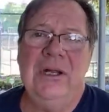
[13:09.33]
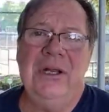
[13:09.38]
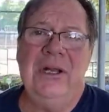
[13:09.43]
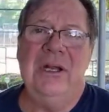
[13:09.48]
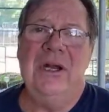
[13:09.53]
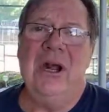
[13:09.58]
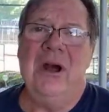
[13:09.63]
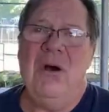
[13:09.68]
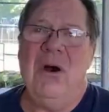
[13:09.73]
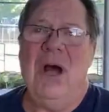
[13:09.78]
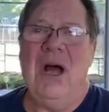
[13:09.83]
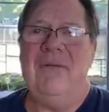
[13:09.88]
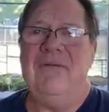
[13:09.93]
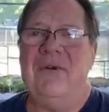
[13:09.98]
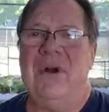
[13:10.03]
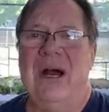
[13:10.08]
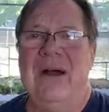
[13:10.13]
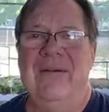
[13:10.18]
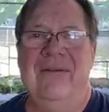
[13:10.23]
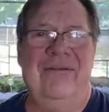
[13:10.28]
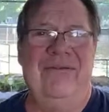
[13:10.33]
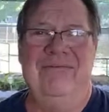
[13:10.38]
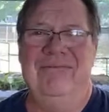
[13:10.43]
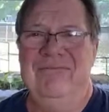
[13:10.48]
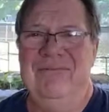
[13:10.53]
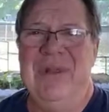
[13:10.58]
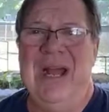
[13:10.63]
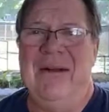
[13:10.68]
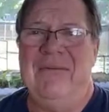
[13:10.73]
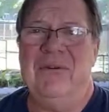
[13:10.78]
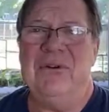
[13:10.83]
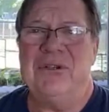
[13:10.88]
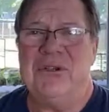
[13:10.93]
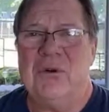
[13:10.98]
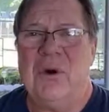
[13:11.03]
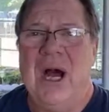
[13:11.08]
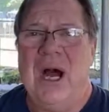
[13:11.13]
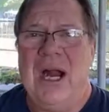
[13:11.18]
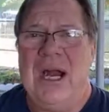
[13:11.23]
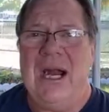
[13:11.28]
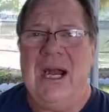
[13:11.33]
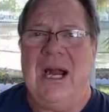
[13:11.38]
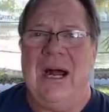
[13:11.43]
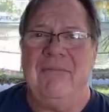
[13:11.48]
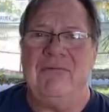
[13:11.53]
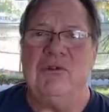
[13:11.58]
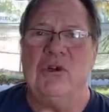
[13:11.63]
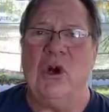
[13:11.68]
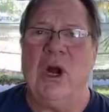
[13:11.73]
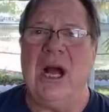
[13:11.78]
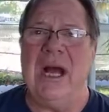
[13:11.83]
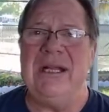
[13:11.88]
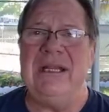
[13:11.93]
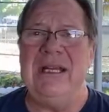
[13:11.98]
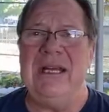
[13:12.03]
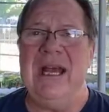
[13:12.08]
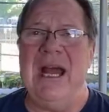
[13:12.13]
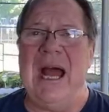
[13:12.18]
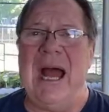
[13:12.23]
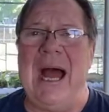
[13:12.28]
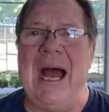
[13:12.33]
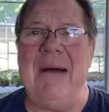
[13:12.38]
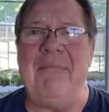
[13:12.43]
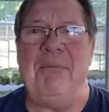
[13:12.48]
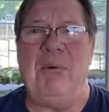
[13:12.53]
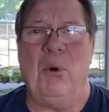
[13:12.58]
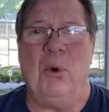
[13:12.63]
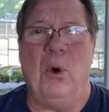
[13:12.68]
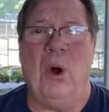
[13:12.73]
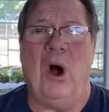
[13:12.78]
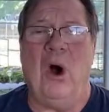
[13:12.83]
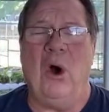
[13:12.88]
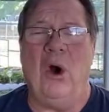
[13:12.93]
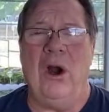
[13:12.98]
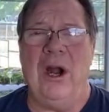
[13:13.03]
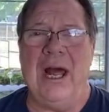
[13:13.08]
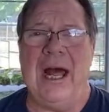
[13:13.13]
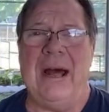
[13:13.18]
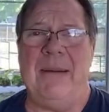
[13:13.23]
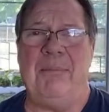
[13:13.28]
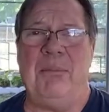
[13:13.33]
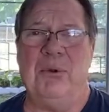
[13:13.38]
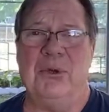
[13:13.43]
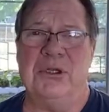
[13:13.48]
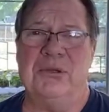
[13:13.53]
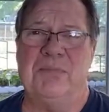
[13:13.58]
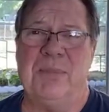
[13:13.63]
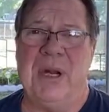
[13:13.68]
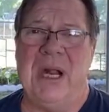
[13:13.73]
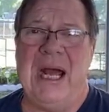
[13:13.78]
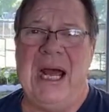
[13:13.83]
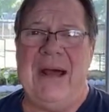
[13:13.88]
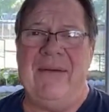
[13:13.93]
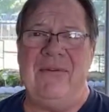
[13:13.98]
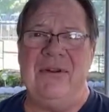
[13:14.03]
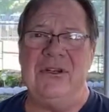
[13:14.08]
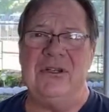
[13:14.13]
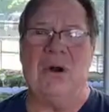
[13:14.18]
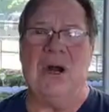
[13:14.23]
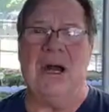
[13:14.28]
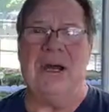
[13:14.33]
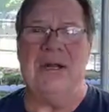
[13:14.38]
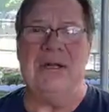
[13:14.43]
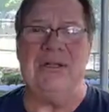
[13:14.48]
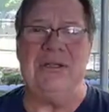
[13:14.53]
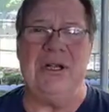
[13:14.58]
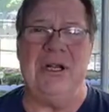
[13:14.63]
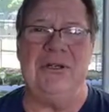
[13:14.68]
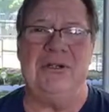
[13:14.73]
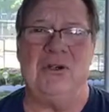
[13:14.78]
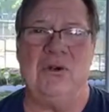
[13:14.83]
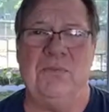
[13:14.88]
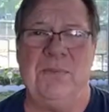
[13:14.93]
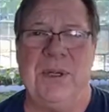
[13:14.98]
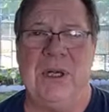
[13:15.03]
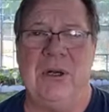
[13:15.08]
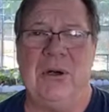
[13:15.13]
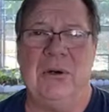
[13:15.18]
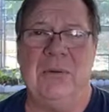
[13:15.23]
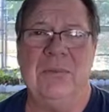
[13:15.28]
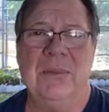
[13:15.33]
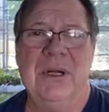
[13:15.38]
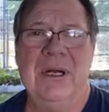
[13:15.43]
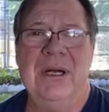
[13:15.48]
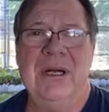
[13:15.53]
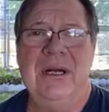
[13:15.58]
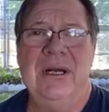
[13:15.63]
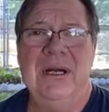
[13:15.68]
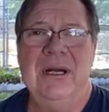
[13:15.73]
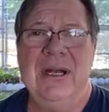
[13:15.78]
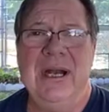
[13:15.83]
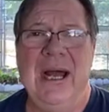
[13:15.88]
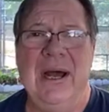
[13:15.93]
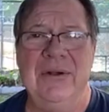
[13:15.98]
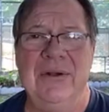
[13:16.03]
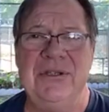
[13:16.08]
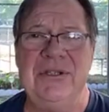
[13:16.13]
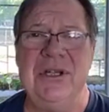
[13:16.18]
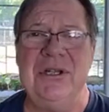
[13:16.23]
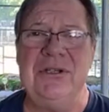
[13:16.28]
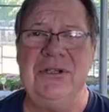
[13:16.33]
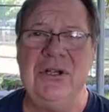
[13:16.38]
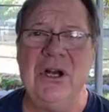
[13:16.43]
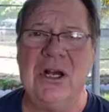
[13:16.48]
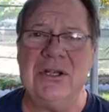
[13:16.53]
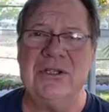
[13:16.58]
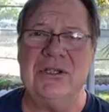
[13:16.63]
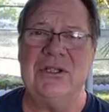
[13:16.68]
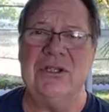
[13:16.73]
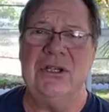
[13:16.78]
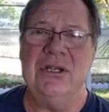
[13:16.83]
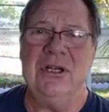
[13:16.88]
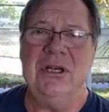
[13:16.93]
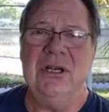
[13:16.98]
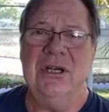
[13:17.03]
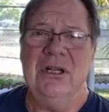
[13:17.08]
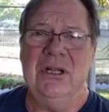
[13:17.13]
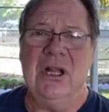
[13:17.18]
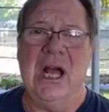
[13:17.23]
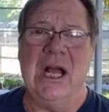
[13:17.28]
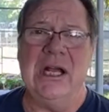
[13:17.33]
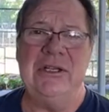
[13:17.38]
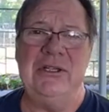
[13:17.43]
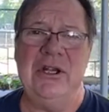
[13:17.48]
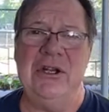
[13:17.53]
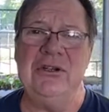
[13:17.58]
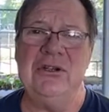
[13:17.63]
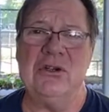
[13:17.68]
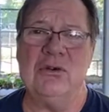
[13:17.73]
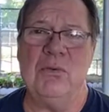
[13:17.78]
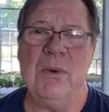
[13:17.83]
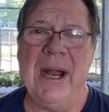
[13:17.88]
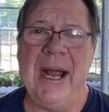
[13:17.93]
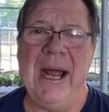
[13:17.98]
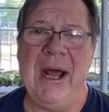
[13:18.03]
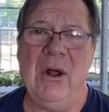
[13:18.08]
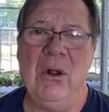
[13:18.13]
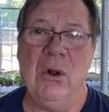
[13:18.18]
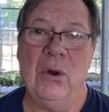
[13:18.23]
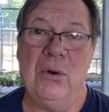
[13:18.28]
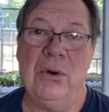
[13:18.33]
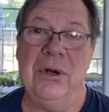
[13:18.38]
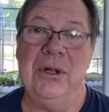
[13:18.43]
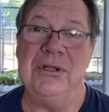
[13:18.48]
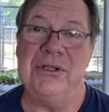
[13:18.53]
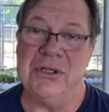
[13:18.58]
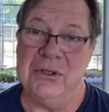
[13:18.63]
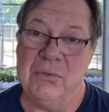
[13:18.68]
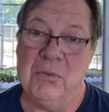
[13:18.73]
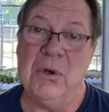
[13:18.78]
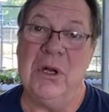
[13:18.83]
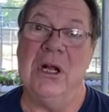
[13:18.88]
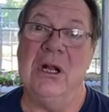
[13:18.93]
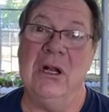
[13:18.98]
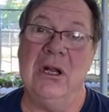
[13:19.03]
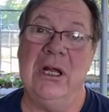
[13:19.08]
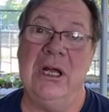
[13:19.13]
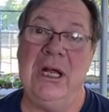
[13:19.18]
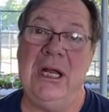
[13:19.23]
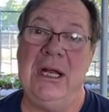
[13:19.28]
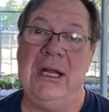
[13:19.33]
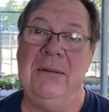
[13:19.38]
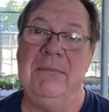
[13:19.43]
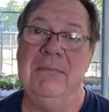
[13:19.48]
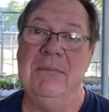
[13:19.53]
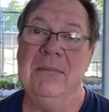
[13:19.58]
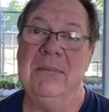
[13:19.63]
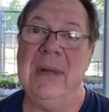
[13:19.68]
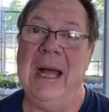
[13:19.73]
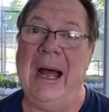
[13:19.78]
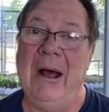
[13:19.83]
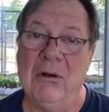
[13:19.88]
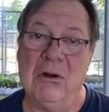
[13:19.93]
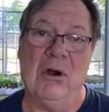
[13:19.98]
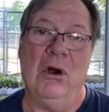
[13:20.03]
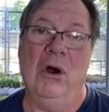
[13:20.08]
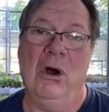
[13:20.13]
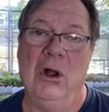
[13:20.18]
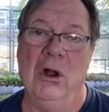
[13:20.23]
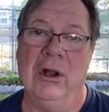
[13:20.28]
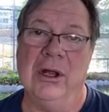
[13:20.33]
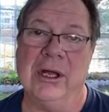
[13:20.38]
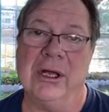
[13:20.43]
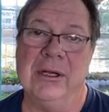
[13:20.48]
You know, I've never tried it. I've tried the hard apples, but I haven't tried a ginger beer. Now, is it just like ginger ale, or is it really alcoholic?